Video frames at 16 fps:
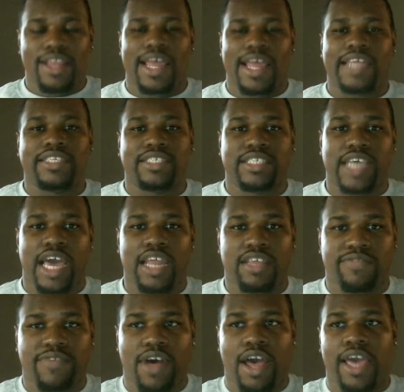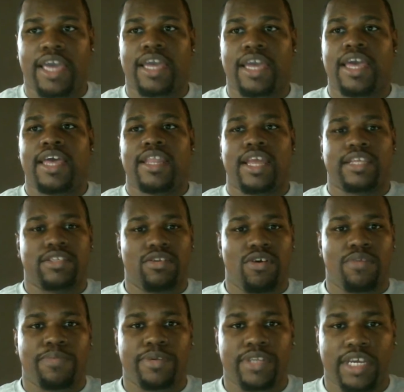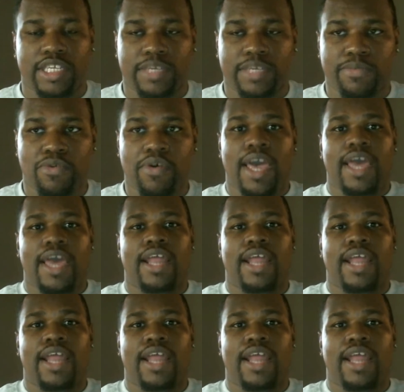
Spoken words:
that's satisfying, that's a little unpredictable,